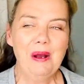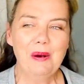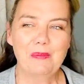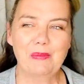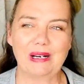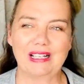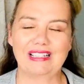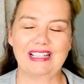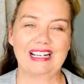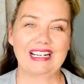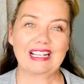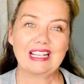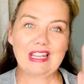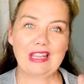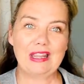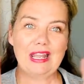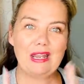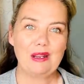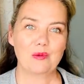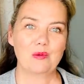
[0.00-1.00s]
but like
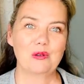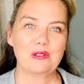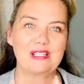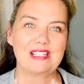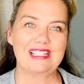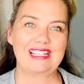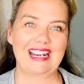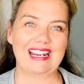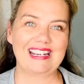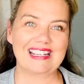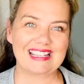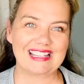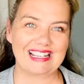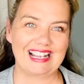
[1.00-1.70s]
they will stay in